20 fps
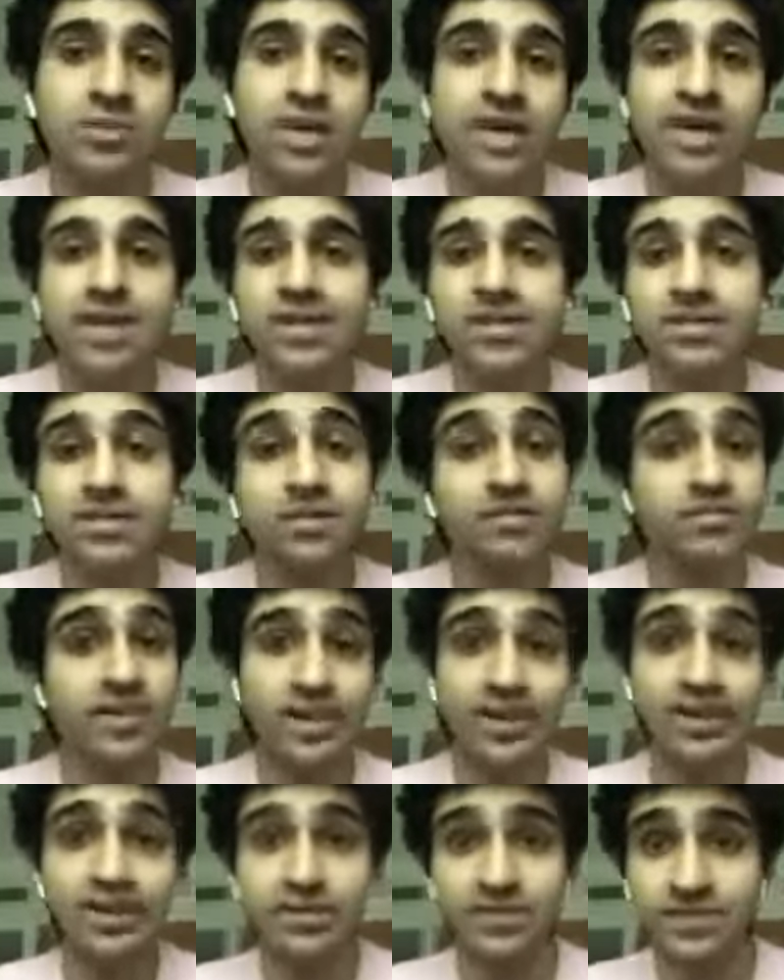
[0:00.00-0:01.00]
It's a
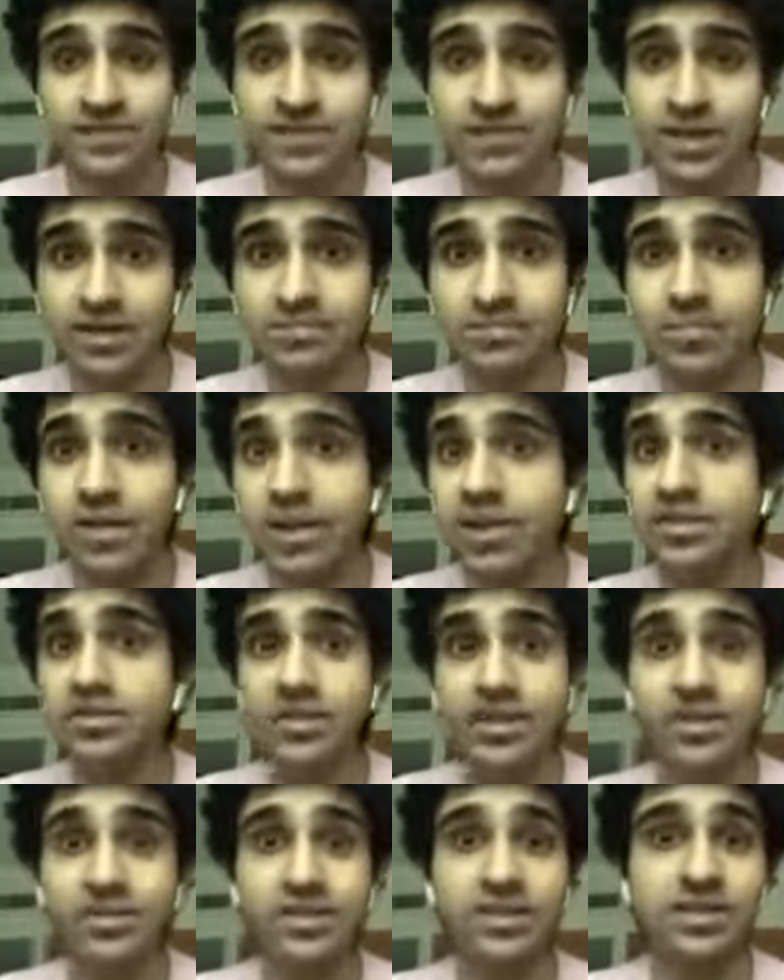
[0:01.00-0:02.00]
very tough exam.
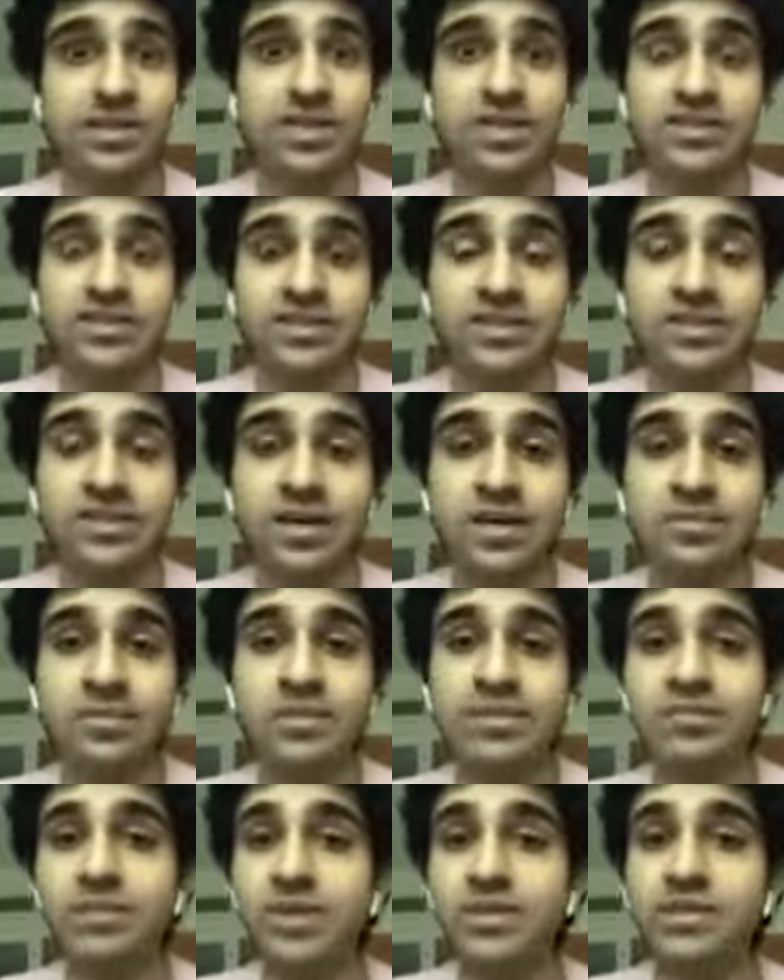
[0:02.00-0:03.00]
It's a crazy exam, and
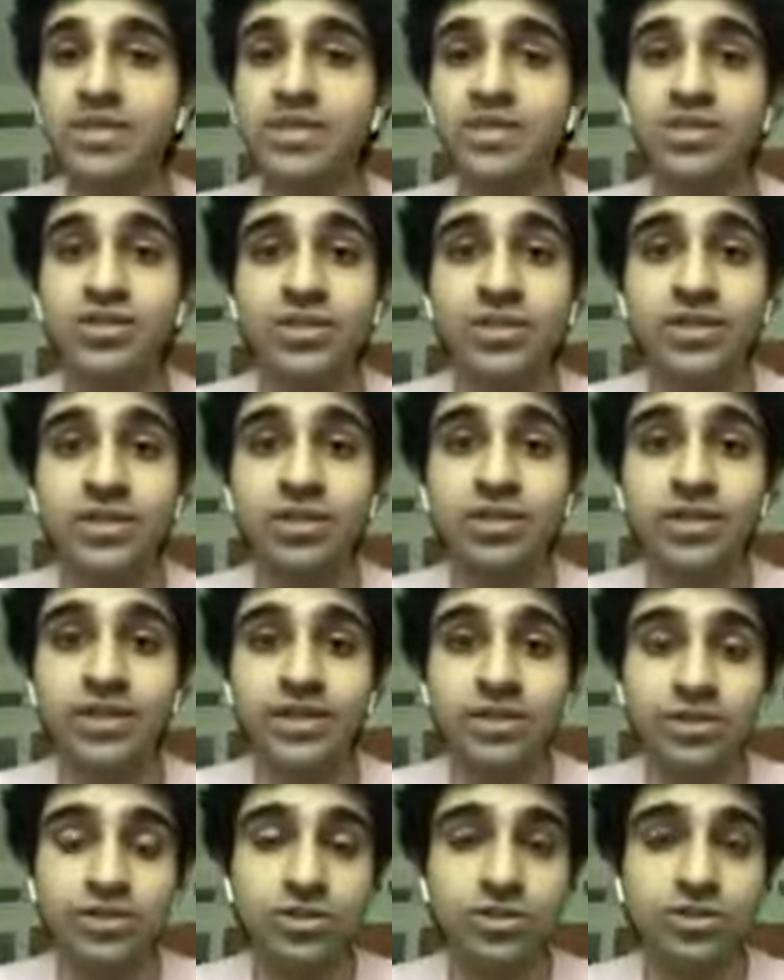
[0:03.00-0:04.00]
especially during your
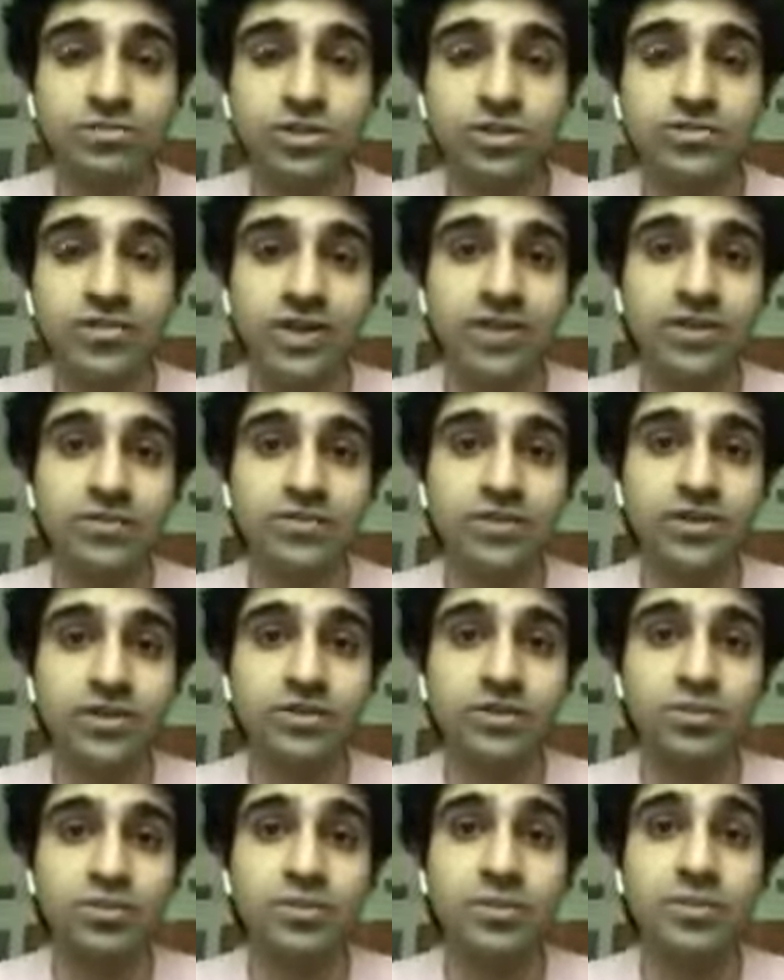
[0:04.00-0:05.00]
internship, it's very
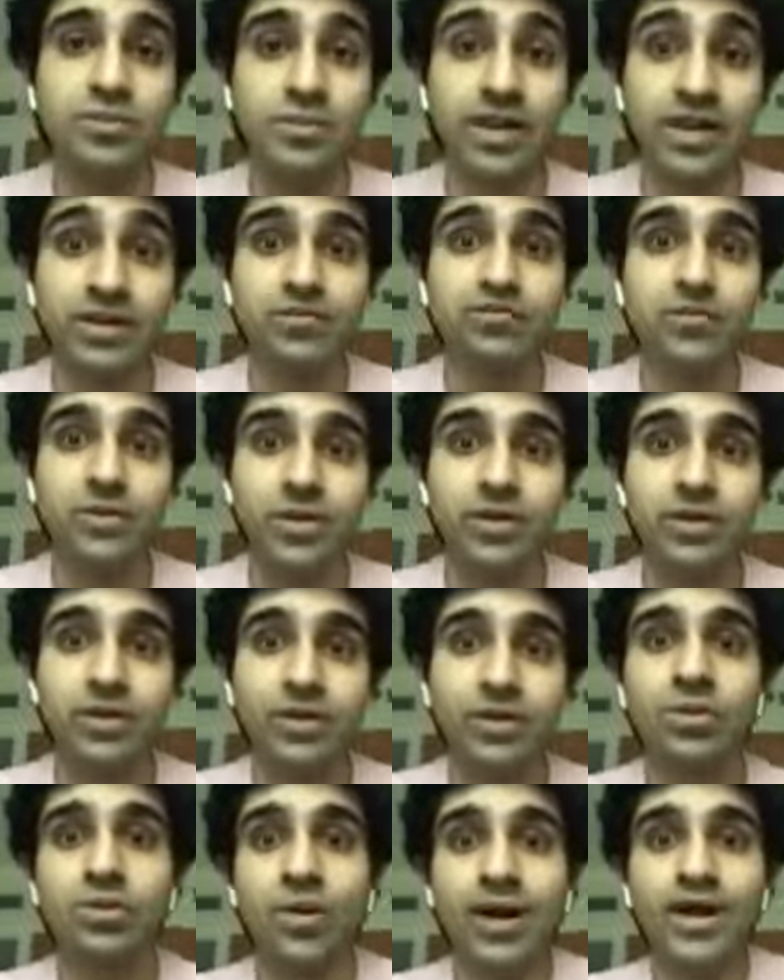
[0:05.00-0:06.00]
difficult to prepare for it
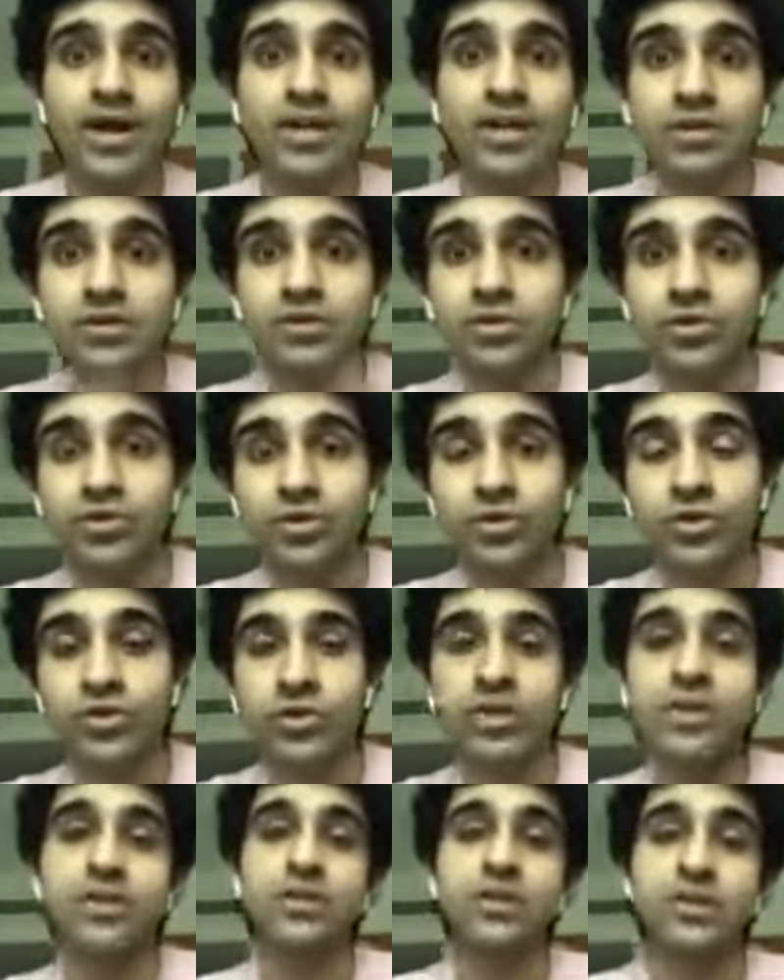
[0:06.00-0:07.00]
while you're doing your
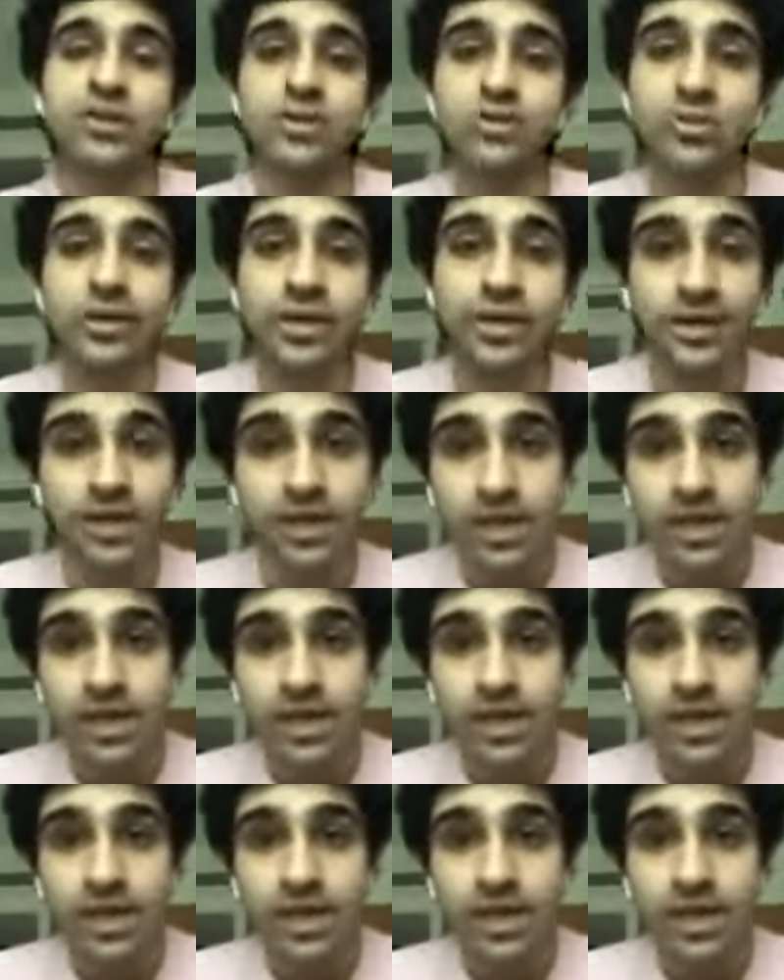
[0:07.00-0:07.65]
clinical duty.